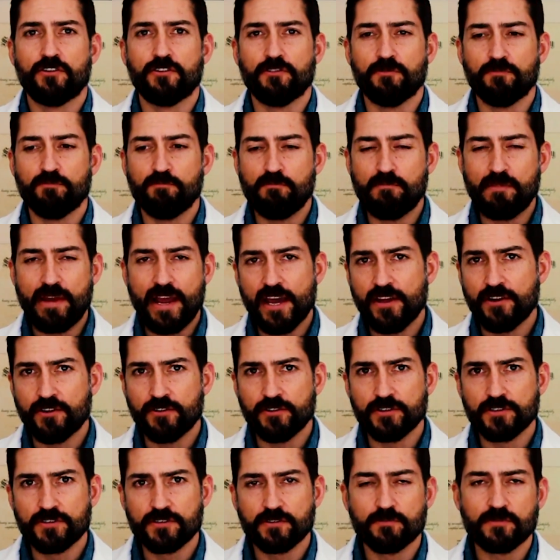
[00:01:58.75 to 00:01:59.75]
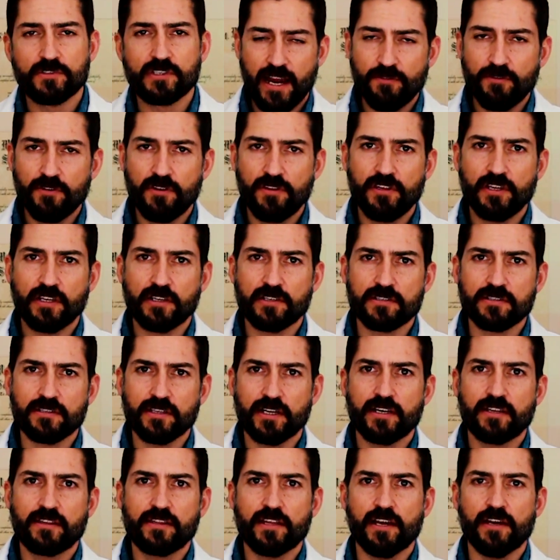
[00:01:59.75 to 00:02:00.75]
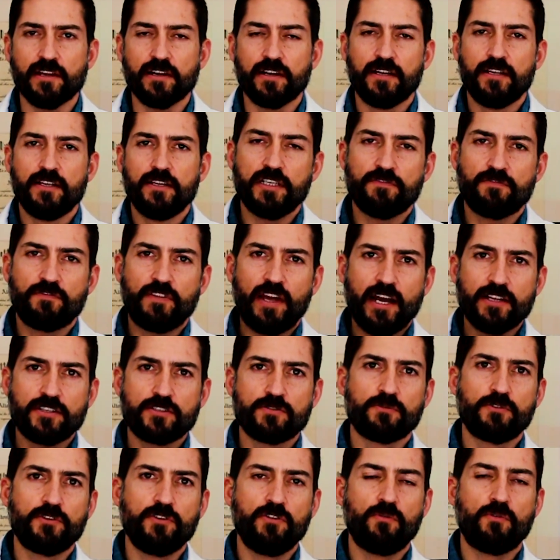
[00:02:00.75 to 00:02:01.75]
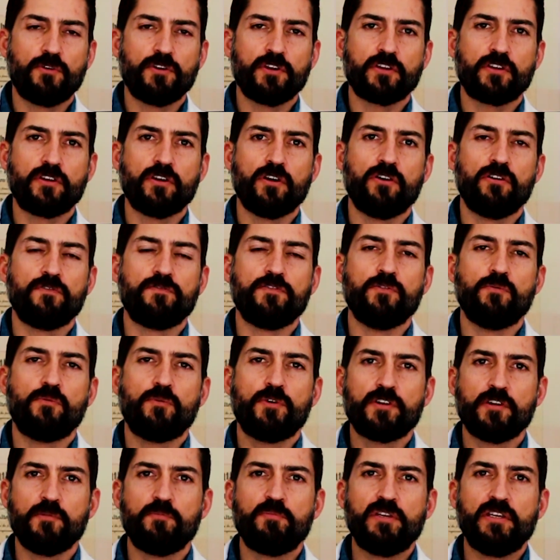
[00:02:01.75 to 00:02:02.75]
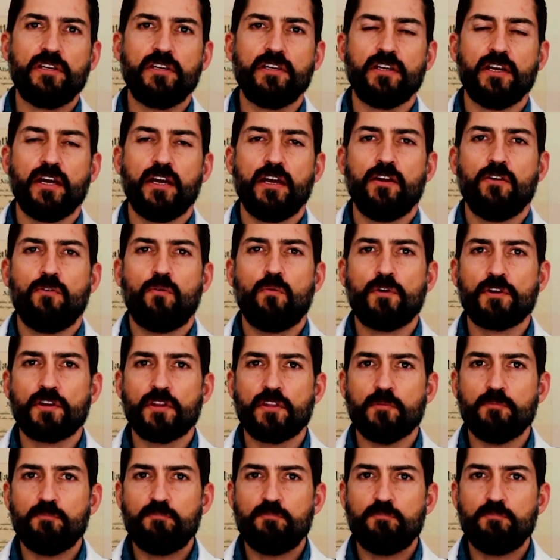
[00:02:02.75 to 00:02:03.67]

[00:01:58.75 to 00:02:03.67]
your mannerisms, everything is like that. If that's where you wanna go, if you wanna be one of the